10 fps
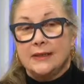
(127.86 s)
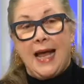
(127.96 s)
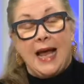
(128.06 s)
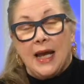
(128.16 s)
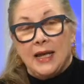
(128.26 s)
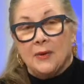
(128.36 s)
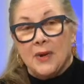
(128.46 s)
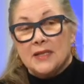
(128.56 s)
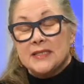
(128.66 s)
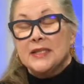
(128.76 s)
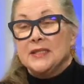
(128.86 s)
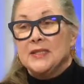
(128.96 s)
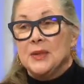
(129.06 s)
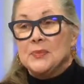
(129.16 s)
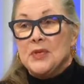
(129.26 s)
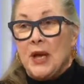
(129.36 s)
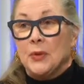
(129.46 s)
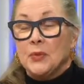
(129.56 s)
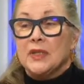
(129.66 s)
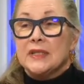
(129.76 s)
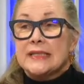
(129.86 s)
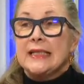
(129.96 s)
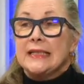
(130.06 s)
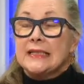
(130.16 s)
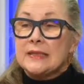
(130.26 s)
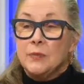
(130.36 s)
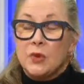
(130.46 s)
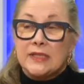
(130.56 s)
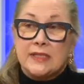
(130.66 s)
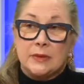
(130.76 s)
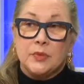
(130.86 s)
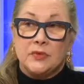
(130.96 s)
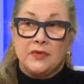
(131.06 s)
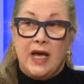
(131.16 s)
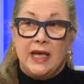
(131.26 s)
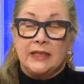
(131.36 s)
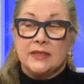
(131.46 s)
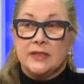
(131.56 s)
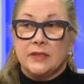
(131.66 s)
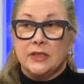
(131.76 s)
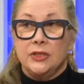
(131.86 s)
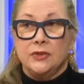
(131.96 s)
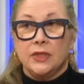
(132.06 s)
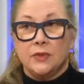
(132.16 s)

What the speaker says: I don't want to say dumbed down, but it's getting more simplified so that you don't...